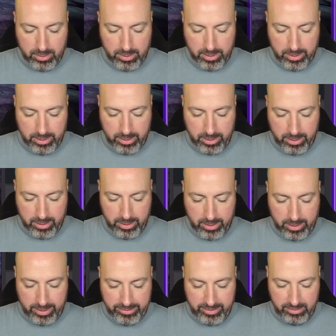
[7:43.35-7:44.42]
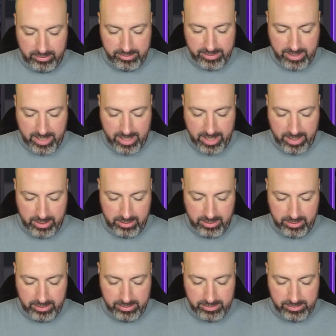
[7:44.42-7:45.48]
Uh, I think this guy
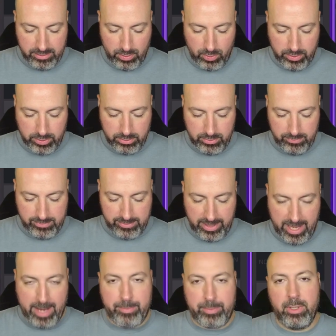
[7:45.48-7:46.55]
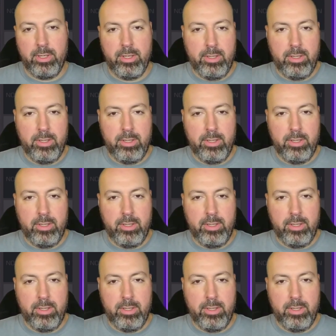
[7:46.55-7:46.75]
is going to slap.